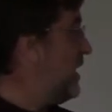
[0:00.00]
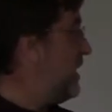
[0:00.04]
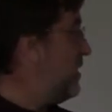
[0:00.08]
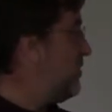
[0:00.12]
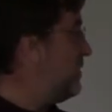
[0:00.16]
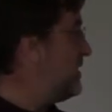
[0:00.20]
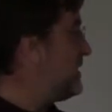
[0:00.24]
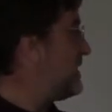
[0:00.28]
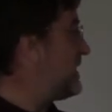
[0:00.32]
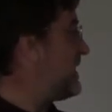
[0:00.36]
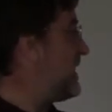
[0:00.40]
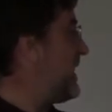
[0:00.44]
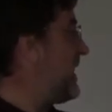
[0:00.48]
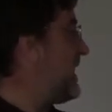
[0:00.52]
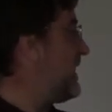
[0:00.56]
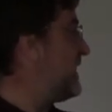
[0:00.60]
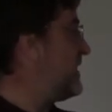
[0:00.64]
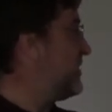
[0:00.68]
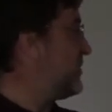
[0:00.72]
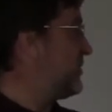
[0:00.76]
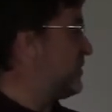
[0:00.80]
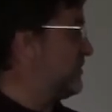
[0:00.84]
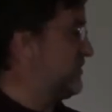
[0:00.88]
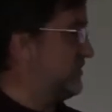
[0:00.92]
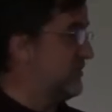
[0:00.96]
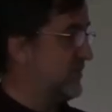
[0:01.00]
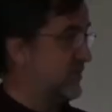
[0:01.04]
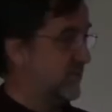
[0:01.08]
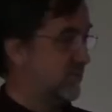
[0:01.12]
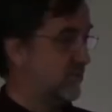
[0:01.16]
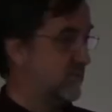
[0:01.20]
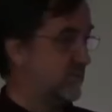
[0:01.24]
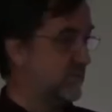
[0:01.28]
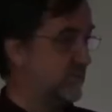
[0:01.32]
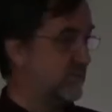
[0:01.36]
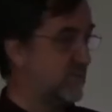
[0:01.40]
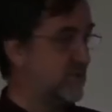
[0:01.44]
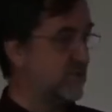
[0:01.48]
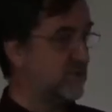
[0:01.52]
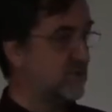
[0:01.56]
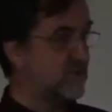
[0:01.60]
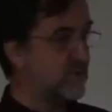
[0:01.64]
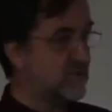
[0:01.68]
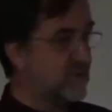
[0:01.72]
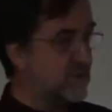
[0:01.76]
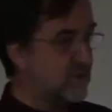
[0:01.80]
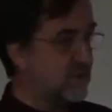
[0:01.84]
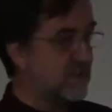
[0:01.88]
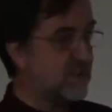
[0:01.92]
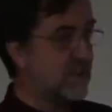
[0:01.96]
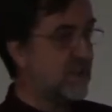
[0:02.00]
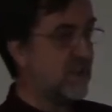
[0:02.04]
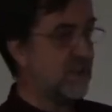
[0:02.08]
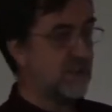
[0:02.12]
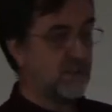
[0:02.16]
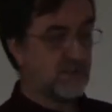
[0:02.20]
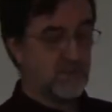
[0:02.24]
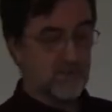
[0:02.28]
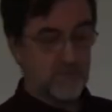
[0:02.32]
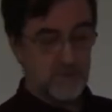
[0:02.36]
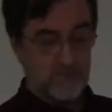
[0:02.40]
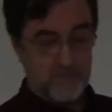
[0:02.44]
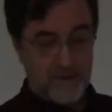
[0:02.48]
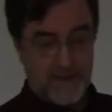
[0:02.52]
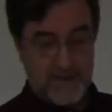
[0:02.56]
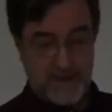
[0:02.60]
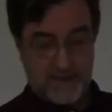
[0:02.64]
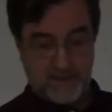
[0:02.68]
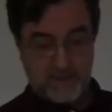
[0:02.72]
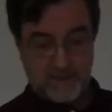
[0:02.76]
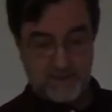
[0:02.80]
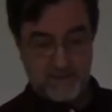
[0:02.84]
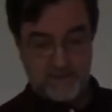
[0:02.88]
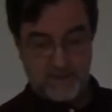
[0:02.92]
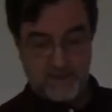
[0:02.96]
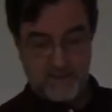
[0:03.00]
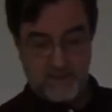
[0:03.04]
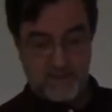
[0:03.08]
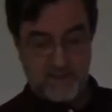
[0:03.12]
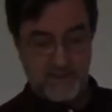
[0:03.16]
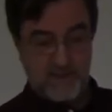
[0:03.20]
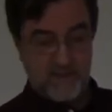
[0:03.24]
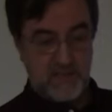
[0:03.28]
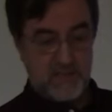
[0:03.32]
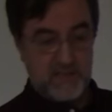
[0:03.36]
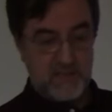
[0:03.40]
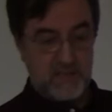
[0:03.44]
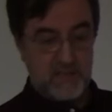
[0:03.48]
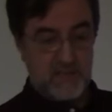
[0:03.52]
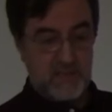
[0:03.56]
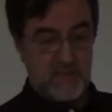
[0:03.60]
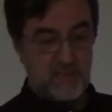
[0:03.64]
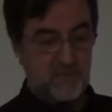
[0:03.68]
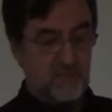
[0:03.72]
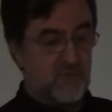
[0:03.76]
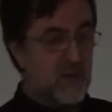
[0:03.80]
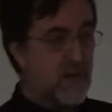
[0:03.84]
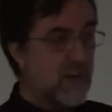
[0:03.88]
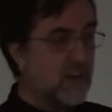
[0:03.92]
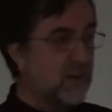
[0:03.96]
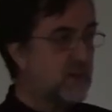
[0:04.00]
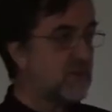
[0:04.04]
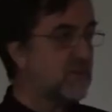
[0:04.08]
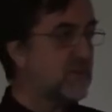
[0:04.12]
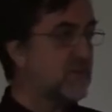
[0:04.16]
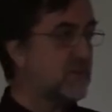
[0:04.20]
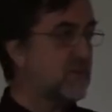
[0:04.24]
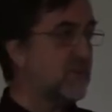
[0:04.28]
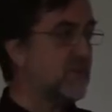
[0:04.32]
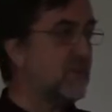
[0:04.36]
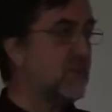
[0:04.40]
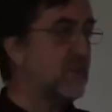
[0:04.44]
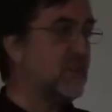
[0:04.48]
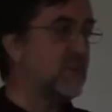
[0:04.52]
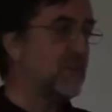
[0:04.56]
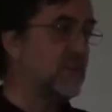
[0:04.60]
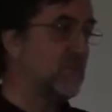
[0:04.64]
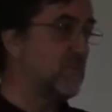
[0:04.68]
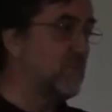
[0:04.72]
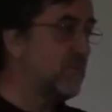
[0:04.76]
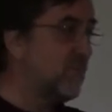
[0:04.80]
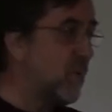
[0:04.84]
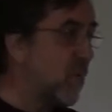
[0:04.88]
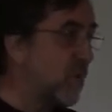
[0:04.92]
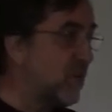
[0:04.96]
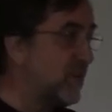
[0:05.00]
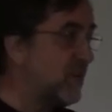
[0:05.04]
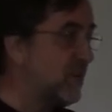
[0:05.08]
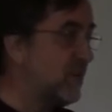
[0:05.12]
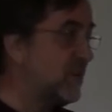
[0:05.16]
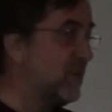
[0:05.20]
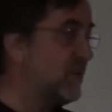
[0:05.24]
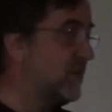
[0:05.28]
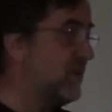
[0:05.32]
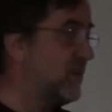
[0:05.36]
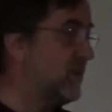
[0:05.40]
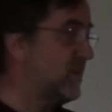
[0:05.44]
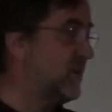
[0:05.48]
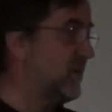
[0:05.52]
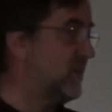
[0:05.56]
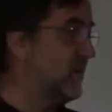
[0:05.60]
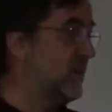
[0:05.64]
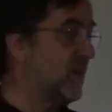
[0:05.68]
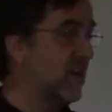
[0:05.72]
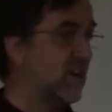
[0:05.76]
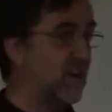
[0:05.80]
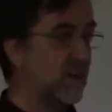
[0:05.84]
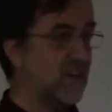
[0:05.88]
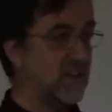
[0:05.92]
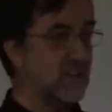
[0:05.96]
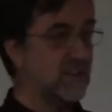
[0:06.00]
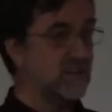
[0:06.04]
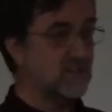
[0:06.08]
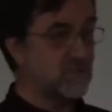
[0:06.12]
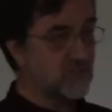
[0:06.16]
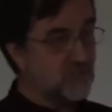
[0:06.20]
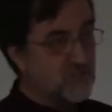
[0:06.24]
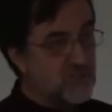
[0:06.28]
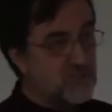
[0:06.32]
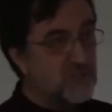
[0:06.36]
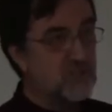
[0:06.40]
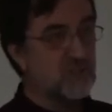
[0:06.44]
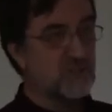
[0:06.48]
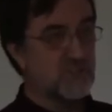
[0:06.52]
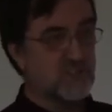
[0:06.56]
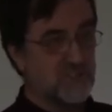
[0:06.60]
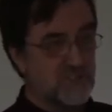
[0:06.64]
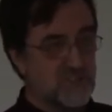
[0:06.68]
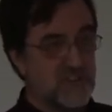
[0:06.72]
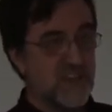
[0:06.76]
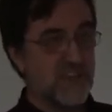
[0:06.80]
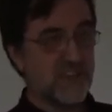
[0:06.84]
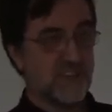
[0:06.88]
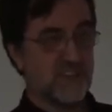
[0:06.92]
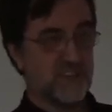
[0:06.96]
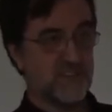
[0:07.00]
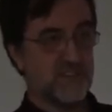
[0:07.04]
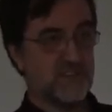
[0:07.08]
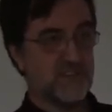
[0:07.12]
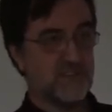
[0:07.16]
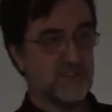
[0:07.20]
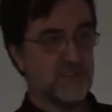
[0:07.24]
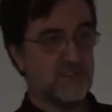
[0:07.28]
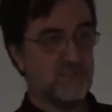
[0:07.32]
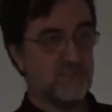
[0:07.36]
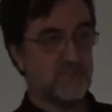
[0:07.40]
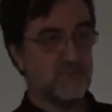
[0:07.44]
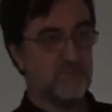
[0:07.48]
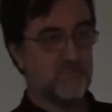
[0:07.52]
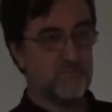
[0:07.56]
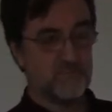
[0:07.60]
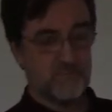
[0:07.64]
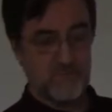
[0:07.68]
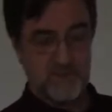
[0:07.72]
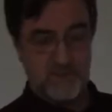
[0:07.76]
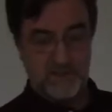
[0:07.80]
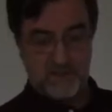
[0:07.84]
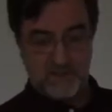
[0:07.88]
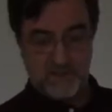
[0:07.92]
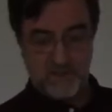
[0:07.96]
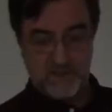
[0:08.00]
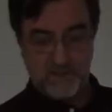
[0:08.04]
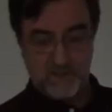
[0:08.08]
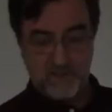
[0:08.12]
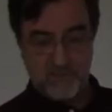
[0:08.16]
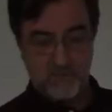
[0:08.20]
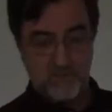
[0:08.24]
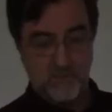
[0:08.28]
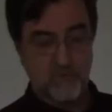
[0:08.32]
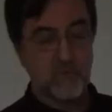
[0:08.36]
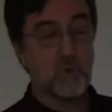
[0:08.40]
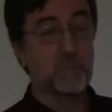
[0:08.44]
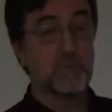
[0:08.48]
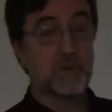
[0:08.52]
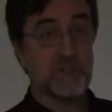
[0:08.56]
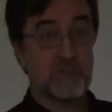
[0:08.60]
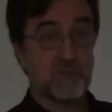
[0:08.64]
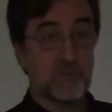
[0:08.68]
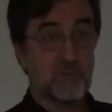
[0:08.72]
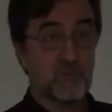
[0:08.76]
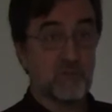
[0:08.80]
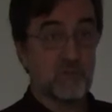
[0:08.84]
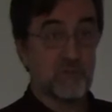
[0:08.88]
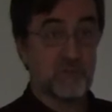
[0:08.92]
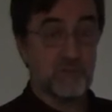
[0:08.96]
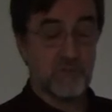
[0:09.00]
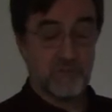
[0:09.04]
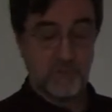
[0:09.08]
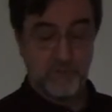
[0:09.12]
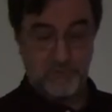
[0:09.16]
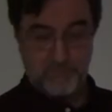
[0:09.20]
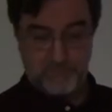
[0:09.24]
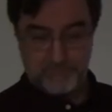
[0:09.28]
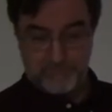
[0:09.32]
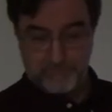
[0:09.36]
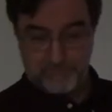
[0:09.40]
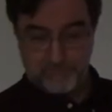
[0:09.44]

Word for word: Well, kind of, but you shouldn't take it to the bank. If accuracy is important, uh, you should check it uh, from other sources.